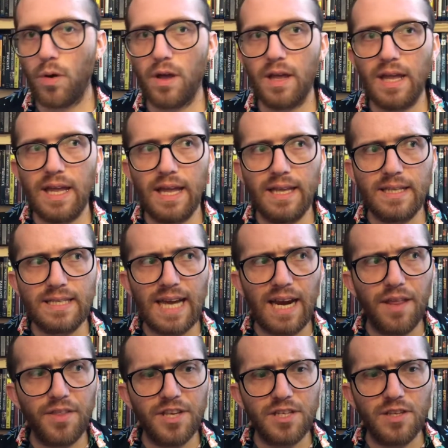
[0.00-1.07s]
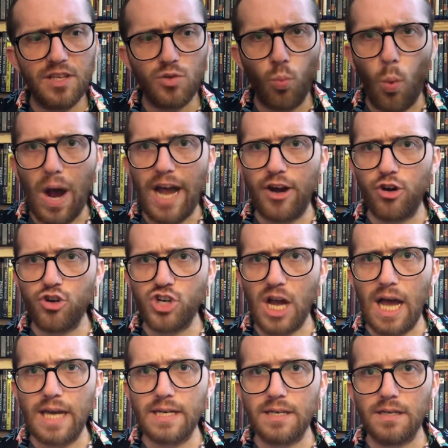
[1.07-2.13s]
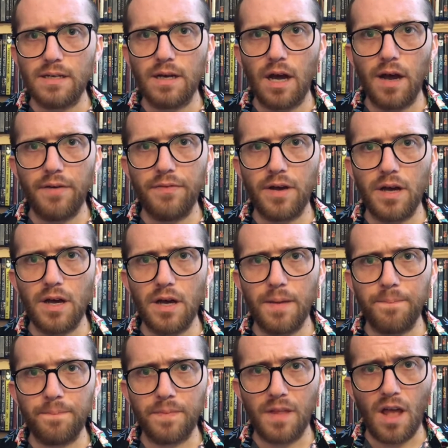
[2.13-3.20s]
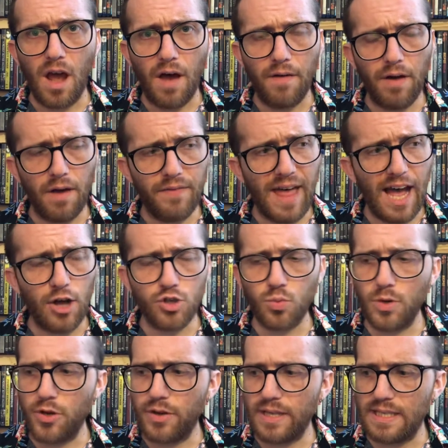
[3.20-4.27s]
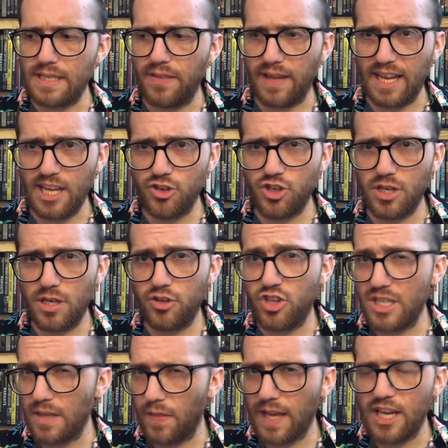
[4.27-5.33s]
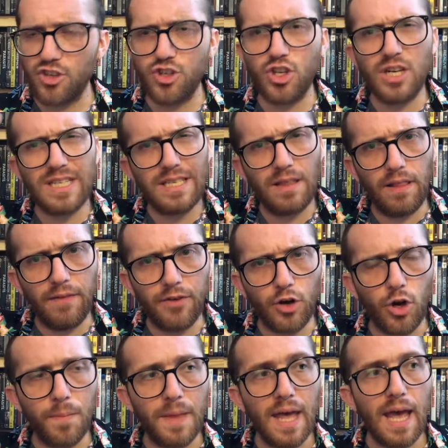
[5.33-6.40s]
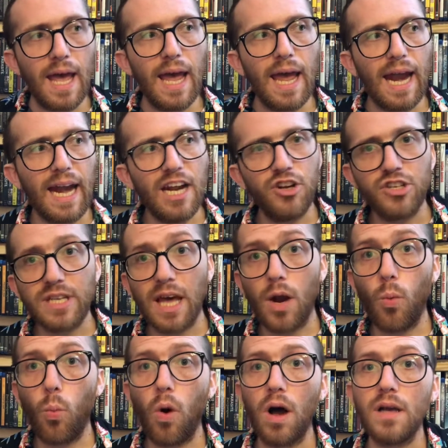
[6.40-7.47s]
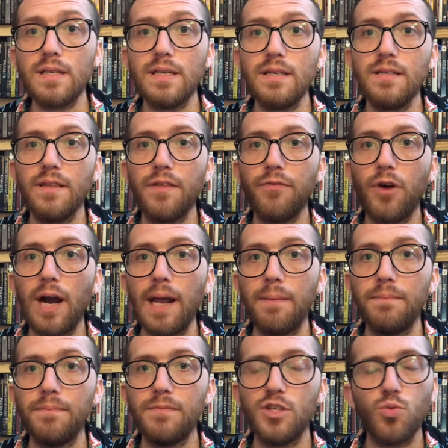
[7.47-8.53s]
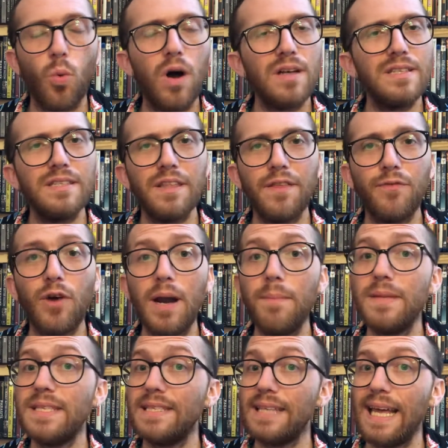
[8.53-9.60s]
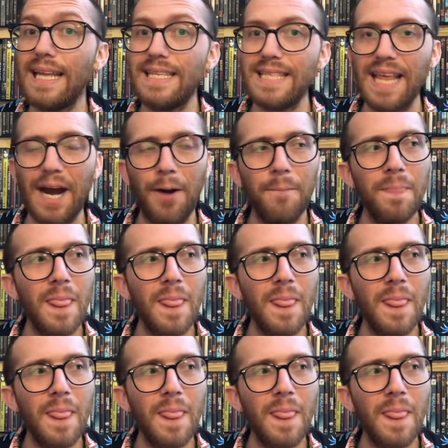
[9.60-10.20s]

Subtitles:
it's kind of this wider shot of the house where you can see the kitchen. She's in the kitchen, you can see the living room, and he just kind of walks into the frame, and stands there.